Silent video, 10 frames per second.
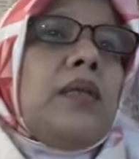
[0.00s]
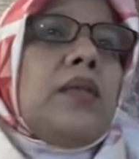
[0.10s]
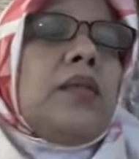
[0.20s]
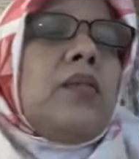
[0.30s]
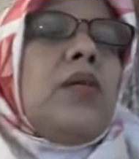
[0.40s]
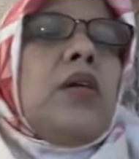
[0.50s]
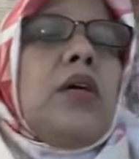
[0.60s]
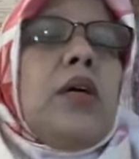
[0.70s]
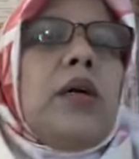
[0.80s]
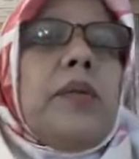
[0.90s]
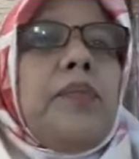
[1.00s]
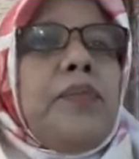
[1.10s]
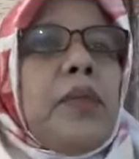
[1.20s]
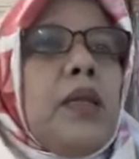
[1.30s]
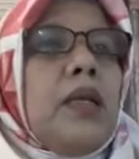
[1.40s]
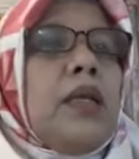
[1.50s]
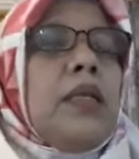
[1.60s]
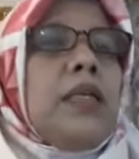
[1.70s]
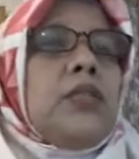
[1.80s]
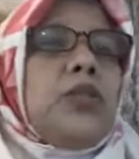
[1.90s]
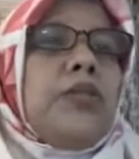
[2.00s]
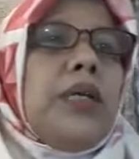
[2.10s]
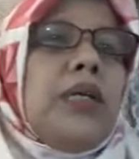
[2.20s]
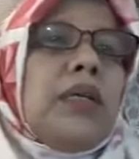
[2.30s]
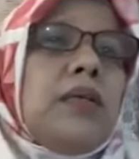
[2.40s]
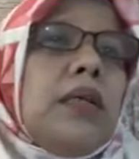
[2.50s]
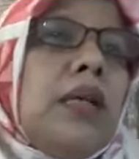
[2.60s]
So learning to read,